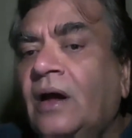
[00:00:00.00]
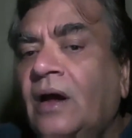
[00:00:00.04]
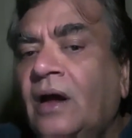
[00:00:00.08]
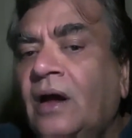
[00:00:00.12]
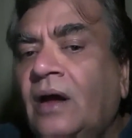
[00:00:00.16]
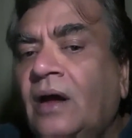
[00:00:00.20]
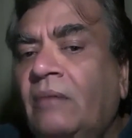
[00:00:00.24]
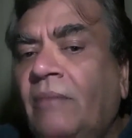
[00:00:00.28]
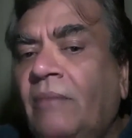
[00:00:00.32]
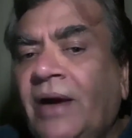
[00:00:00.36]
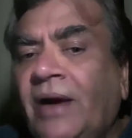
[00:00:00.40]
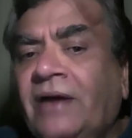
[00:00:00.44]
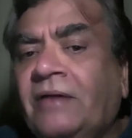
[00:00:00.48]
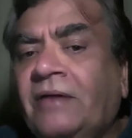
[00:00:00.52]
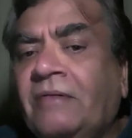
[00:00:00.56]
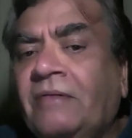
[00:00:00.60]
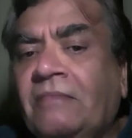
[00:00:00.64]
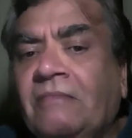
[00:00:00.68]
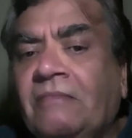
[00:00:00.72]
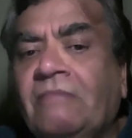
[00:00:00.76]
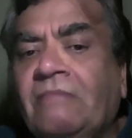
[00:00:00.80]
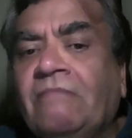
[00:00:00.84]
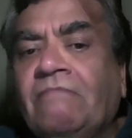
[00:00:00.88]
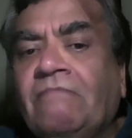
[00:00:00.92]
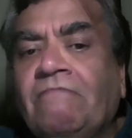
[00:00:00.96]
But
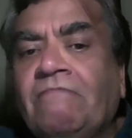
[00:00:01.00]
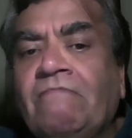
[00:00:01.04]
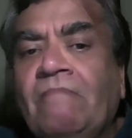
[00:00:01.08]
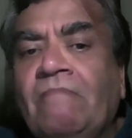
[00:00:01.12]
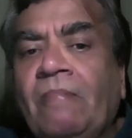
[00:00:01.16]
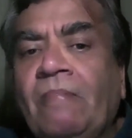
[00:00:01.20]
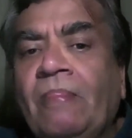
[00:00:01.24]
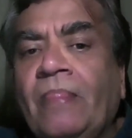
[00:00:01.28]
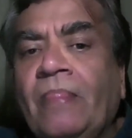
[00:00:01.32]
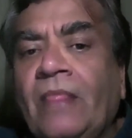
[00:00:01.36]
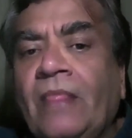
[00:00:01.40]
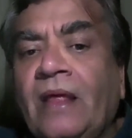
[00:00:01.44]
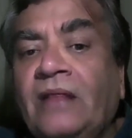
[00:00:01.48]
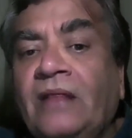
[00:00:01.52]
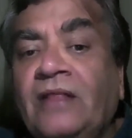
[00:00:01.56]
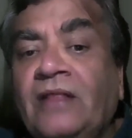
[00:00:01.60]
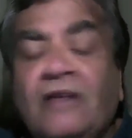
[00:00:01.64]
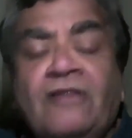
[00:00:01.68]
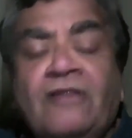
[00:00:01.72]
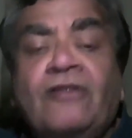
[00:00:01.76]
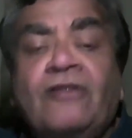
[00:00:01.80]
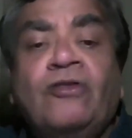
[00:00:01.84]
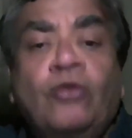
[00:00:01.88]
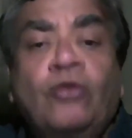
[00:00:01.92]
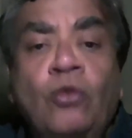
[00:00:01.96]
this
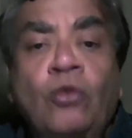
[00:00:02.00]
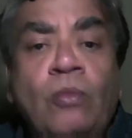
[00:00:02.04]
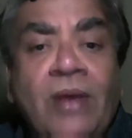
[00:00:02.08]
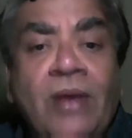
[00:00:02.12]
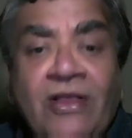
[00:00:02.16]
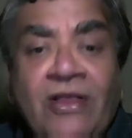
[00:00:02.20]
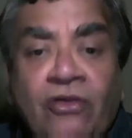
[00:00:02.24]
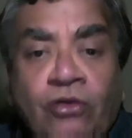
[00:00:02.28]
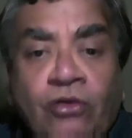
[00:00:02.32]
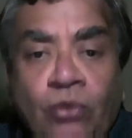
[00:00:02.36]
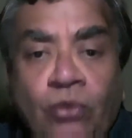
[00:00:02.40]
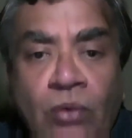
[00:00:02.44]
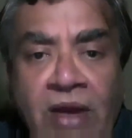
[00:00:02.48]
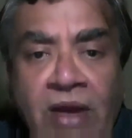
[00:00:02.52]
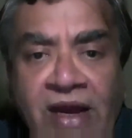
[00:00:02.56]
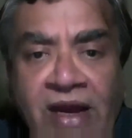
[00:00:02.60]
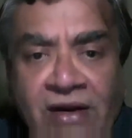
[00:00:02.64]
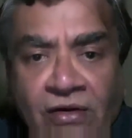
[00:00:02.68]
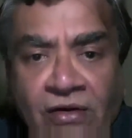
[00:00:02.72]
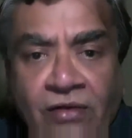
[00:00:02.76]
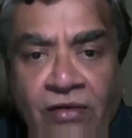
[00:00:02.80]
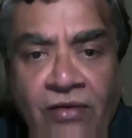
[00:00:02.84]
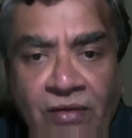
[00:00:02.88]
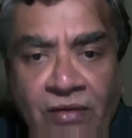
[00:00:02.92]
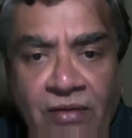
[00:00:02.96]
is 2 months too
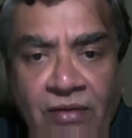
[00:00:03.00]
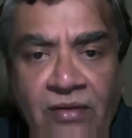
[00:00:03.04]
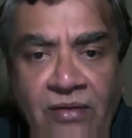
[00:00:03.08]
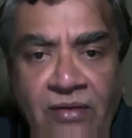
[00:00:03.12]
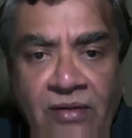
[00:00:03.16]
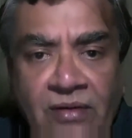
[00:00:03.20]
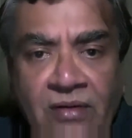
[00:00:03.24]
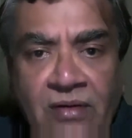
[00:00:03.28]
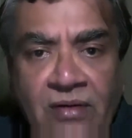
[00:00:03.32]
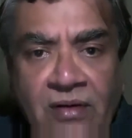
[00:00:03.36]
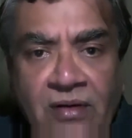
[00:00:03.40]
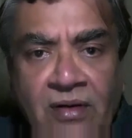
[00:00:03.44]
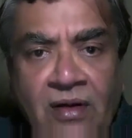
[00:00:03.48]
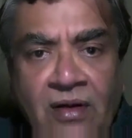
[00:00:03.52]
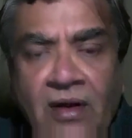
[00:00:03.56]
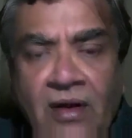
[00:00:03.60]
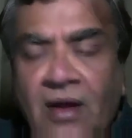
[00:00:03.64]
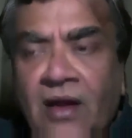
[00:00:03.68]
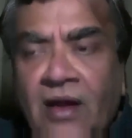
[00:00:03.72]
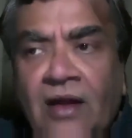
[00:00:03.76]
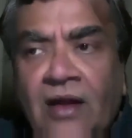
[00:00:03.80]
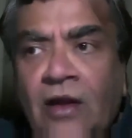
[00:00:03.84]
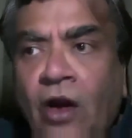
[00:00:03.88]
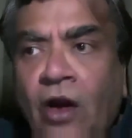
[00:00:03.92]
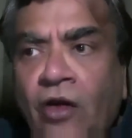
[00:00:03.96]
late.
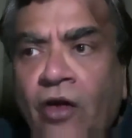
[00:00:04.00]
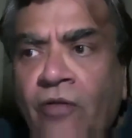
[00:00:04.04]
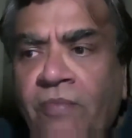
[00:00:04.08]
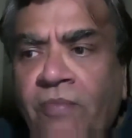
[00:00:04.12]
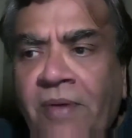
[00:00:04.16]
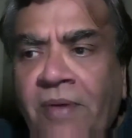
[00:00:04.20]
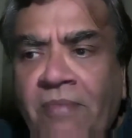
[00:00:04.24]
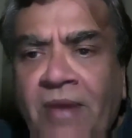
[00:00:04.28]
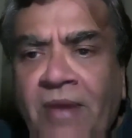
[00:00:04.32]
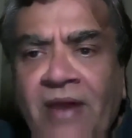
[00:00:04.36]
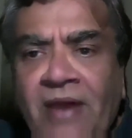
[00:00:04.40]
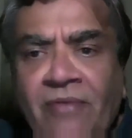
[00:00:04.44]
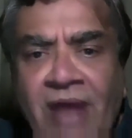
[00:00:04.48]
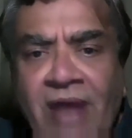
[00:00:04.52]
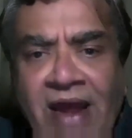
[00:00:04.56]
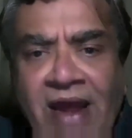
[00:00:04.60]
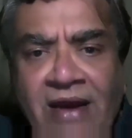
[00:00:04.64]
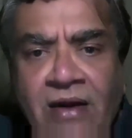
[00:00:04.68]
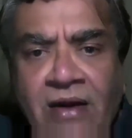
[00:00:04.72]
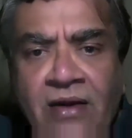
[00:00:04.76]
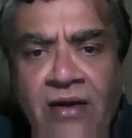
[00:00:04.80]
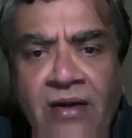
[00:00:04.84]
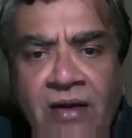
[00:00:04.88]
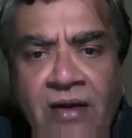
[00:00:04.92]
A lot of people have died.